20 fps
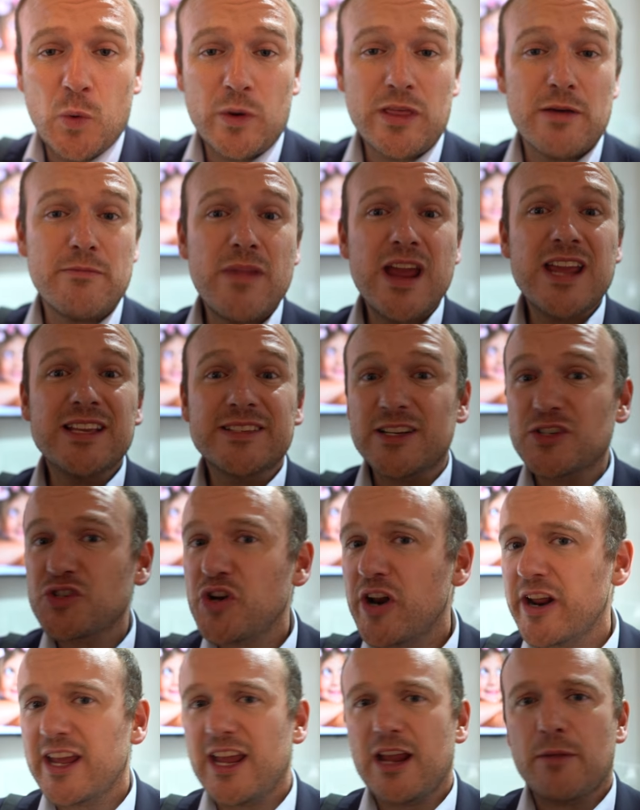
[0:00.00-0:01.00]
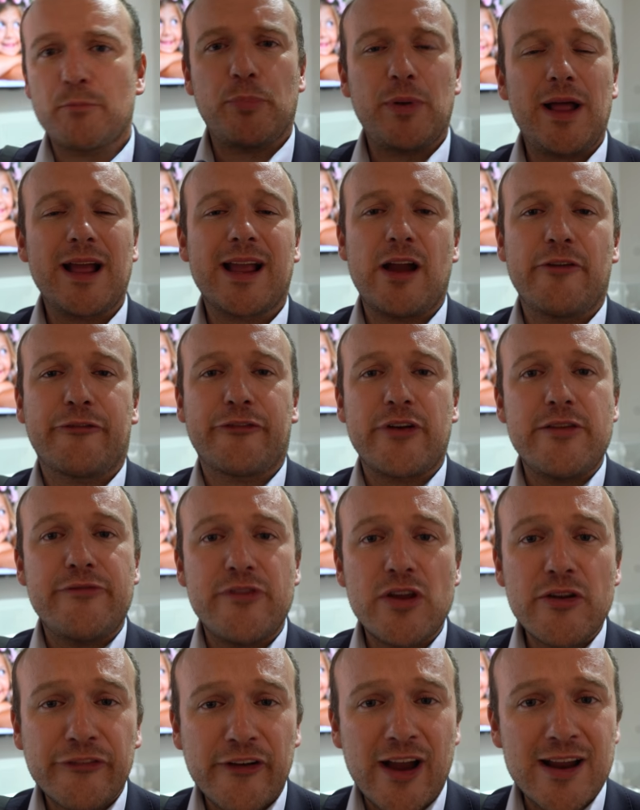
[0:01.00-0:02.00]
with amazing tracking, blackout-free
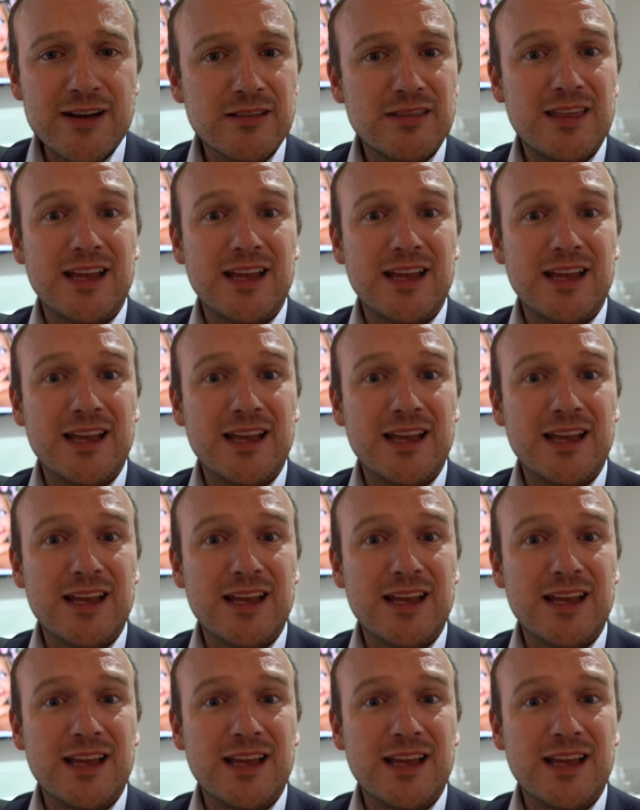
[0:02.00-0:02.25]
viewfinder